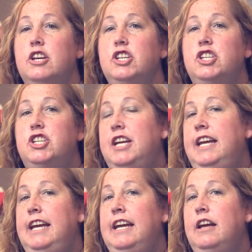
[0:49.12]

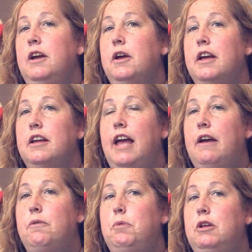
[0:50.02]
She
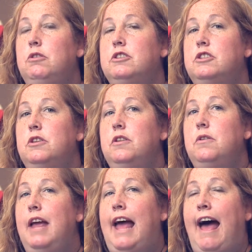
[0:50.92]
will
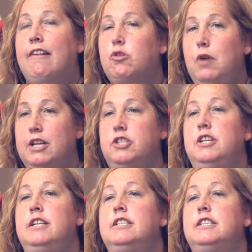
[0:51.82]
ask
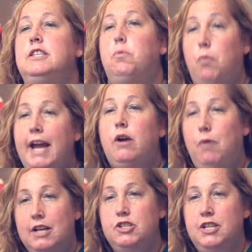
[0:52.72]
questions, the right
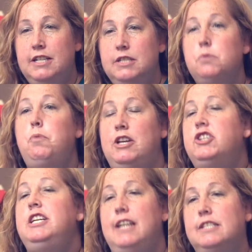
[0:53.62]
questions, when
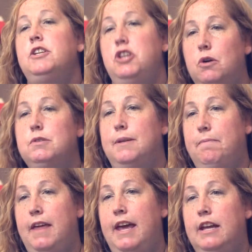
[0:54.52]
she doesn't know
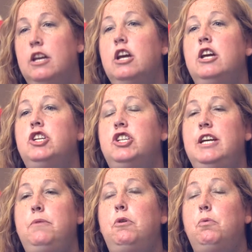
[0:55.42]
something.
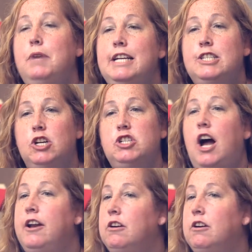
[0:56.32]
She will research on